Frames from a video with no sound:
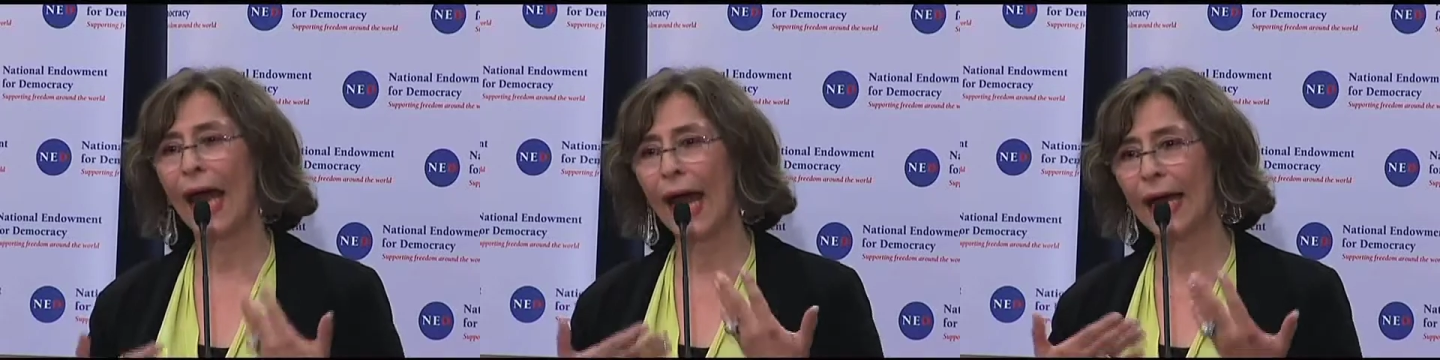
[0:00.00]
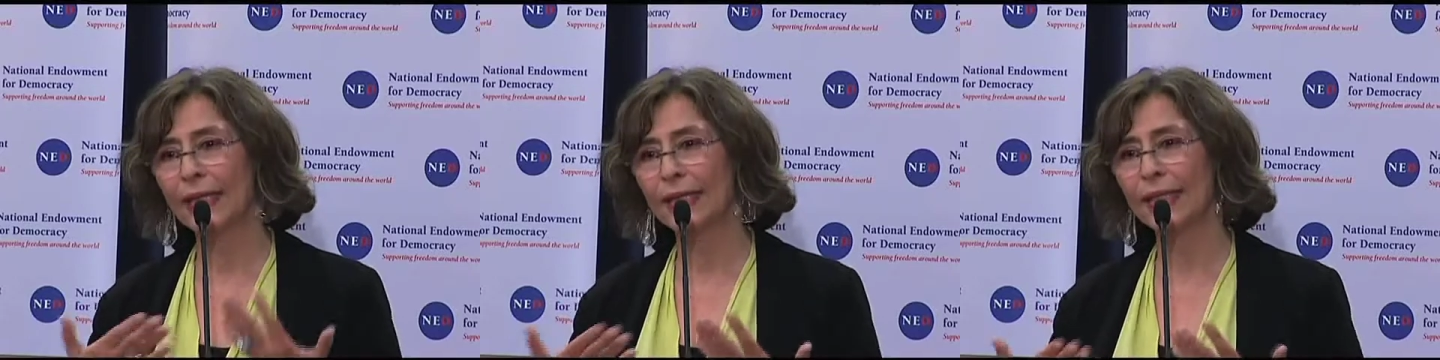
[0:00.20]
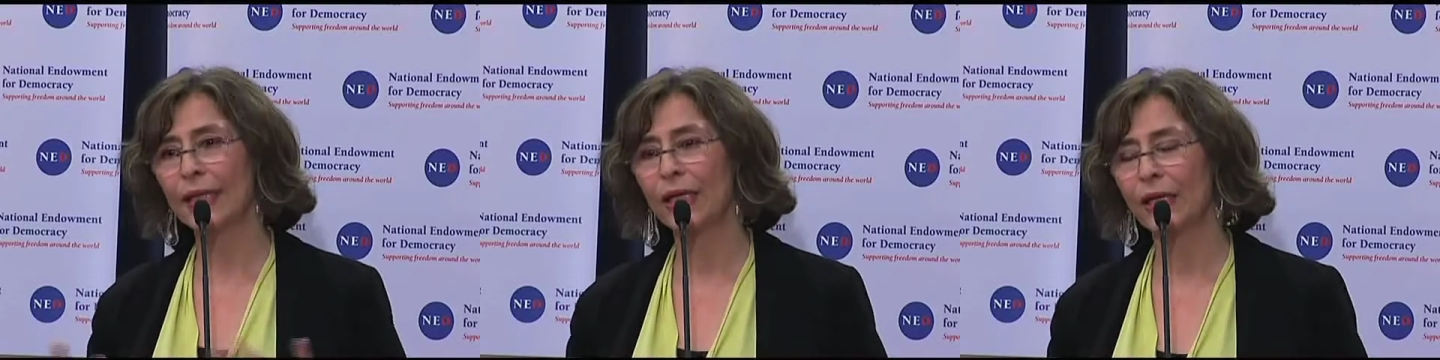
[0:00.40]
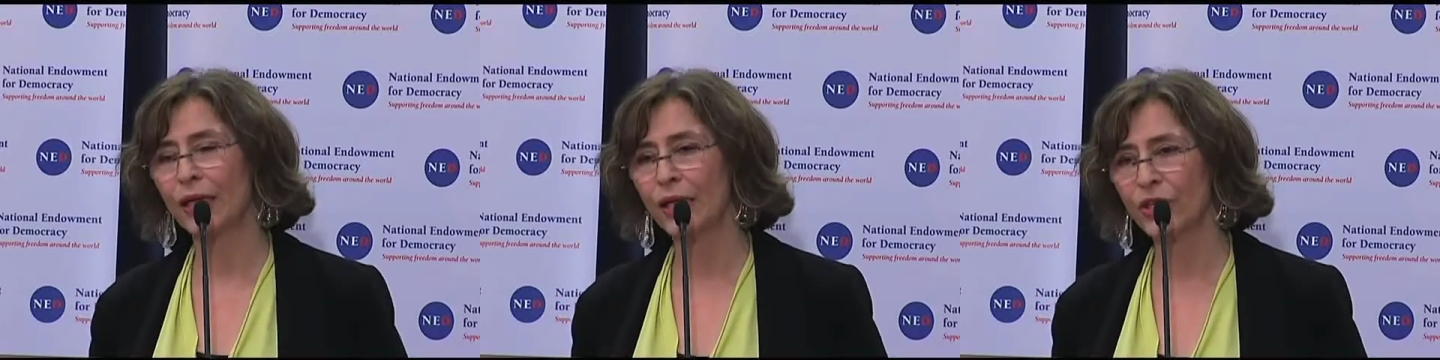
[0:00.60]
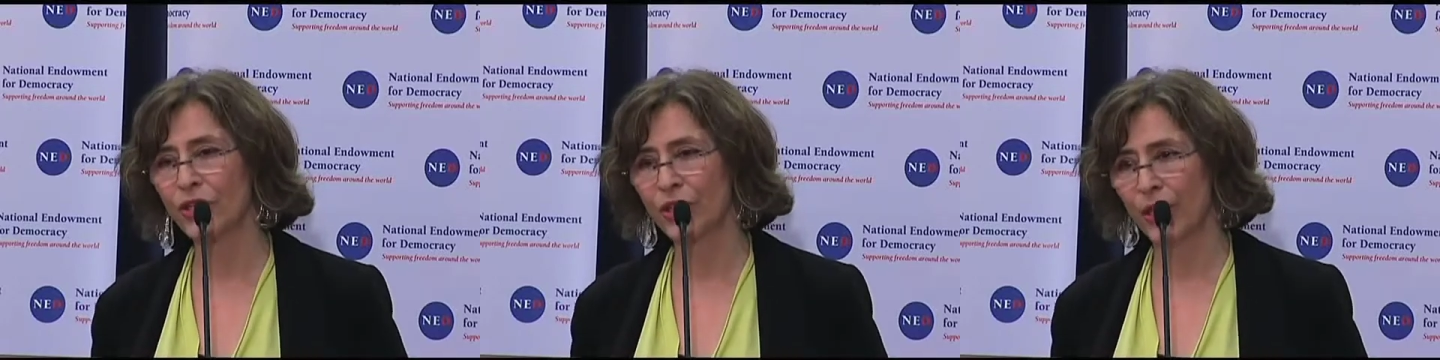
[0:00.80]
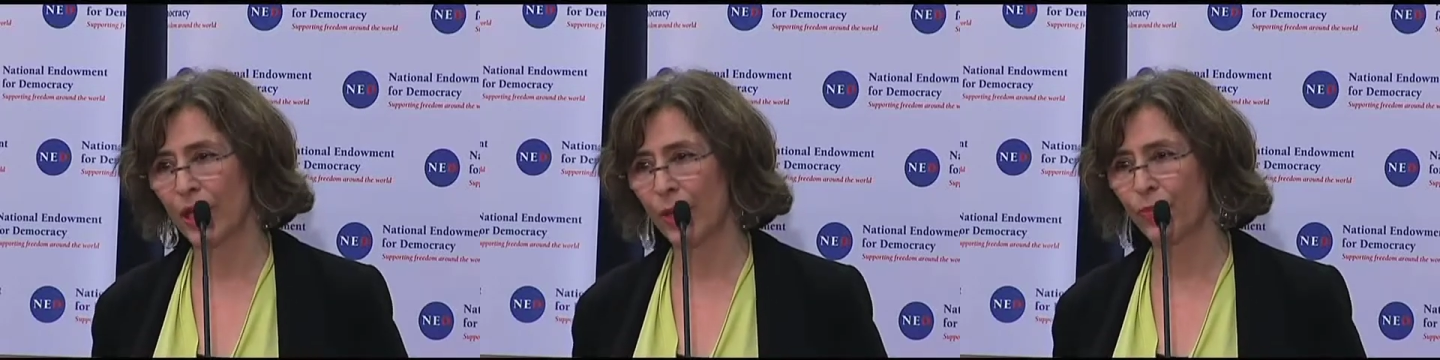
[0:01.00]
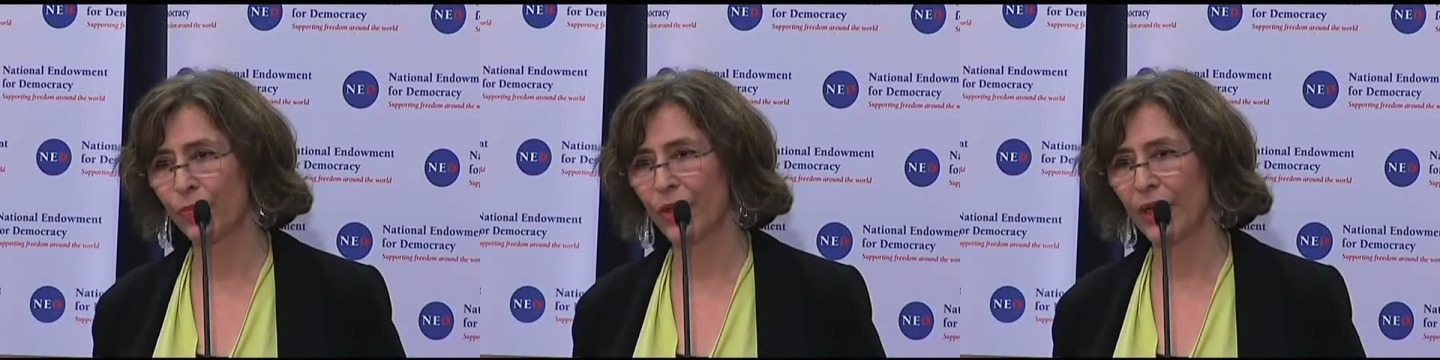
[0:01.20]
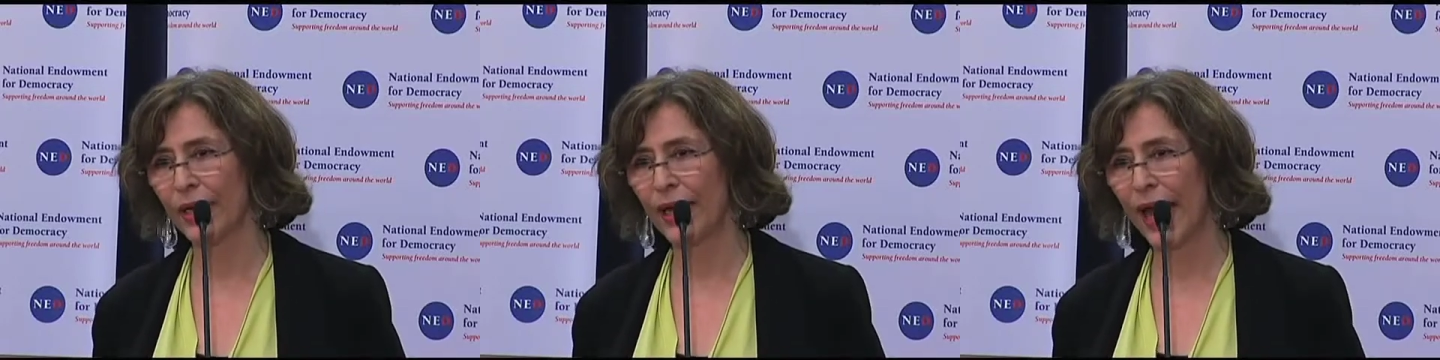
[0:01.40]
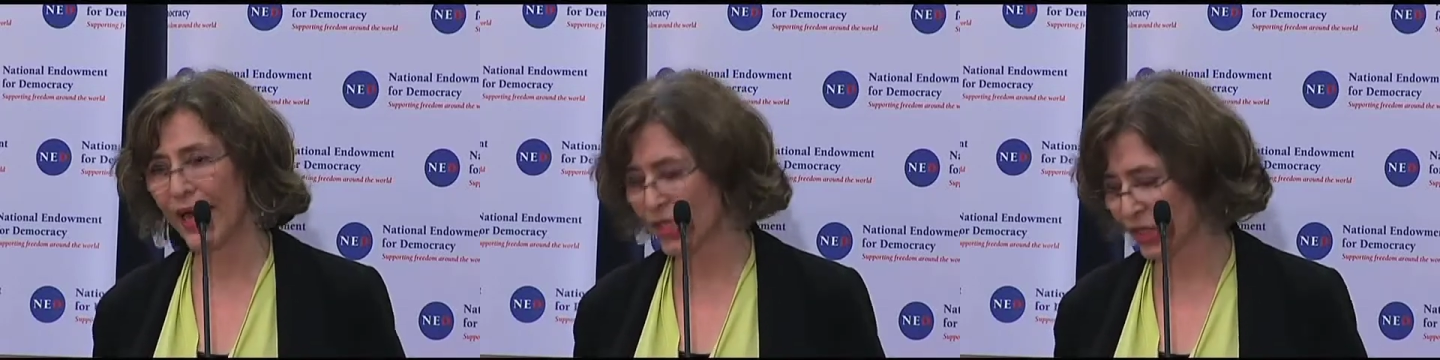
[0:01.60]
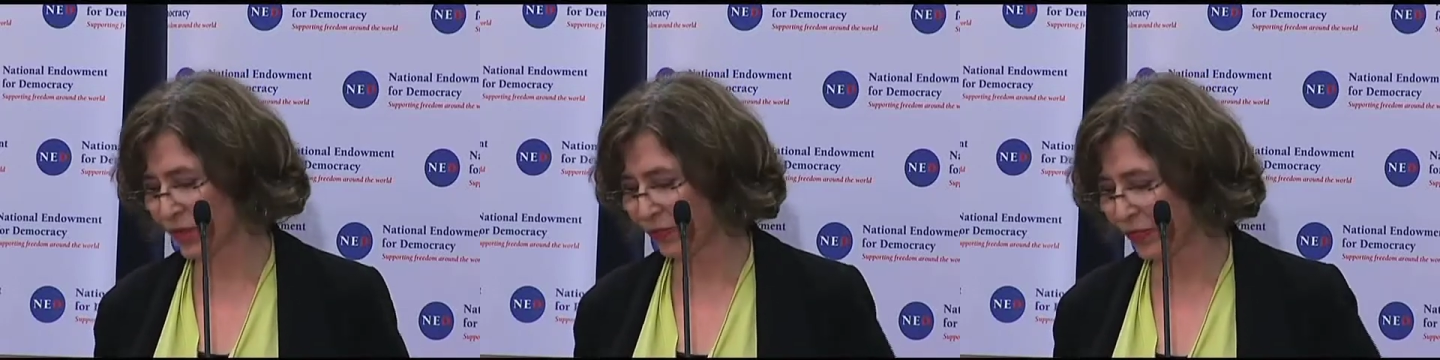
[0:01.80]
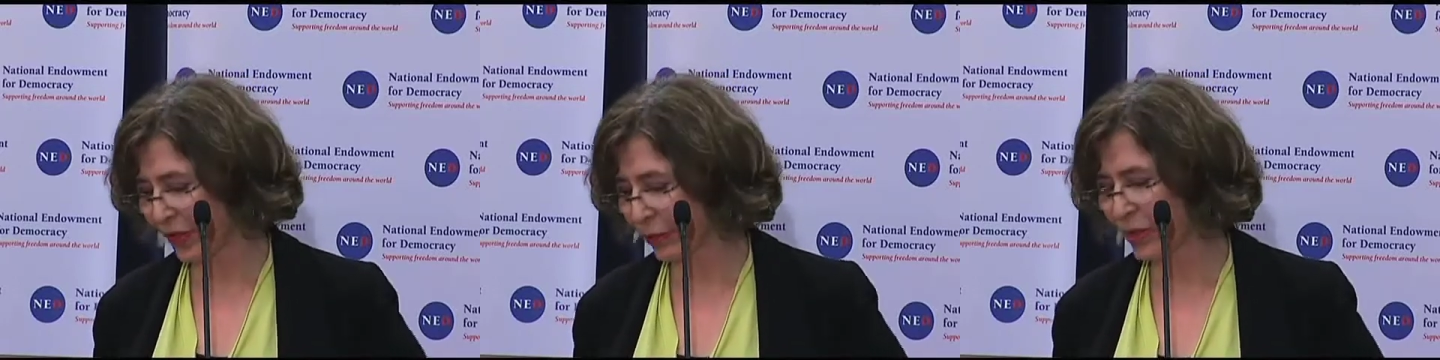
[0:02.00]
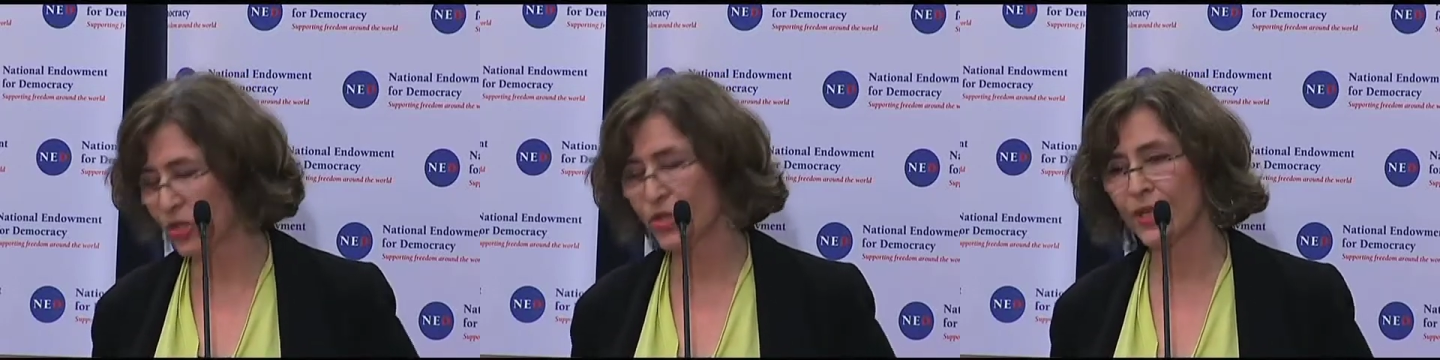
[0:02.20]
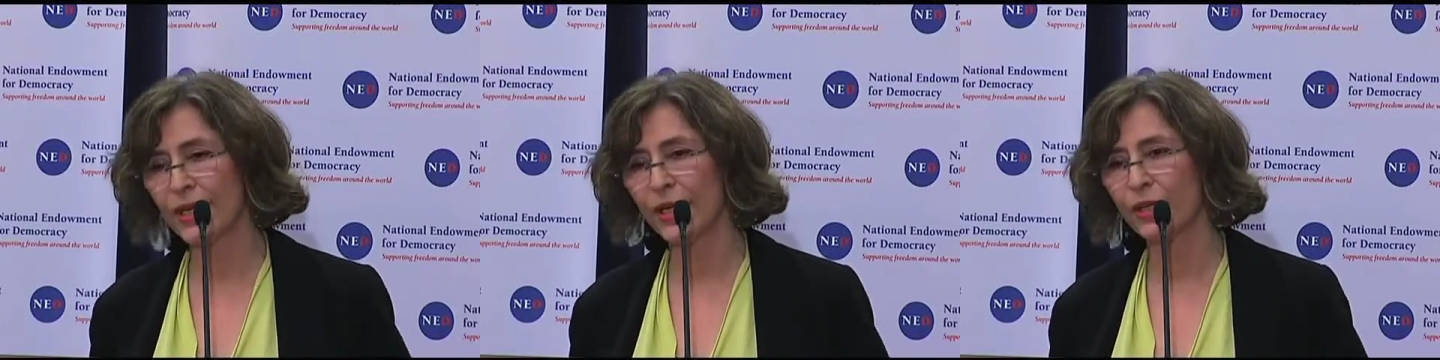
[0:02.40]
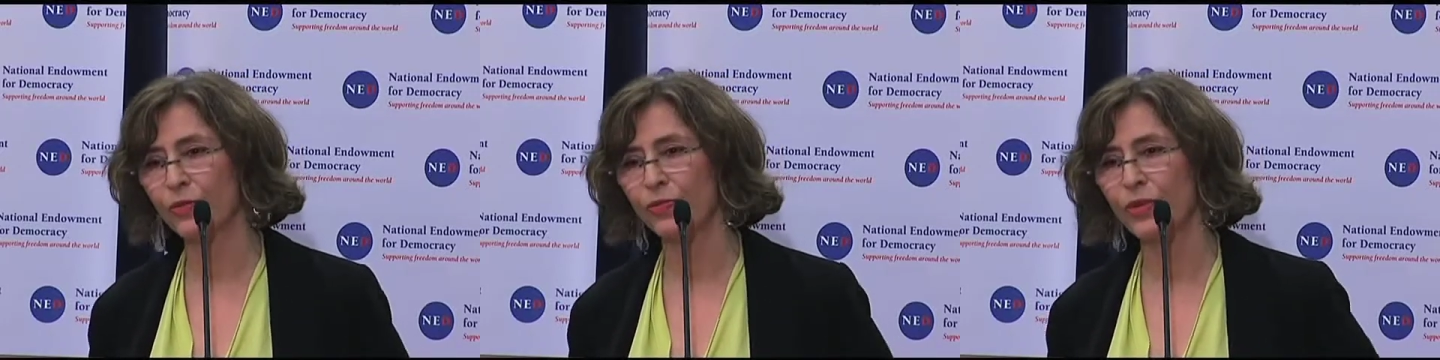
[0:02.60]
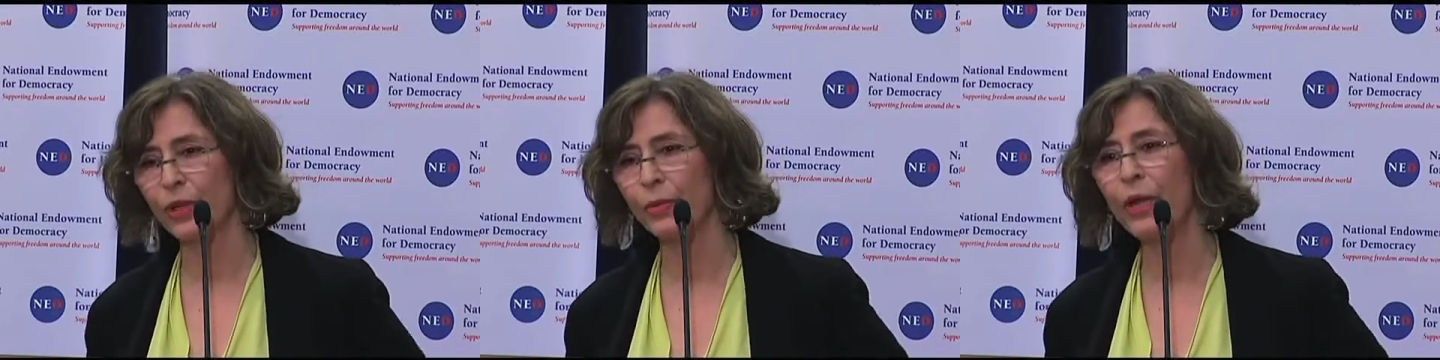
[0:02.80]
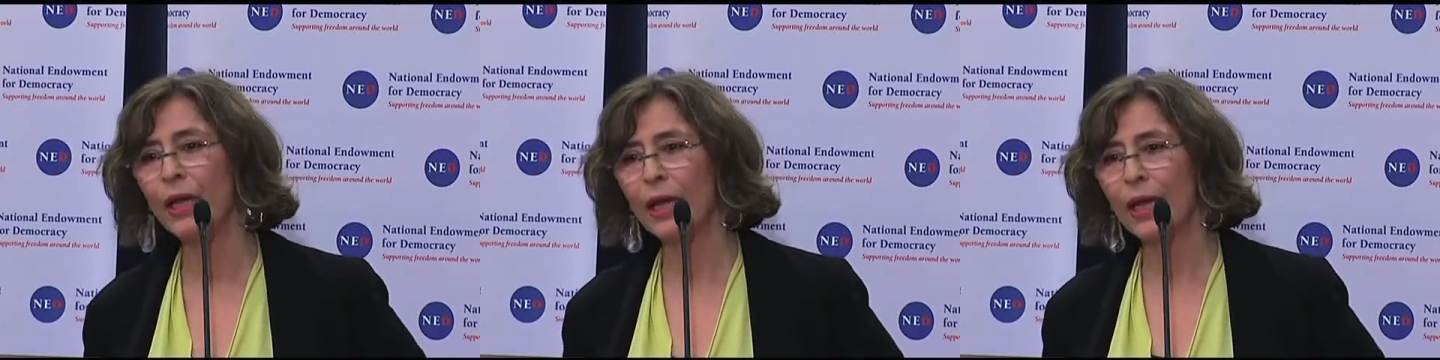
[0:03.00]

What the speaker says: And his last film, his third film,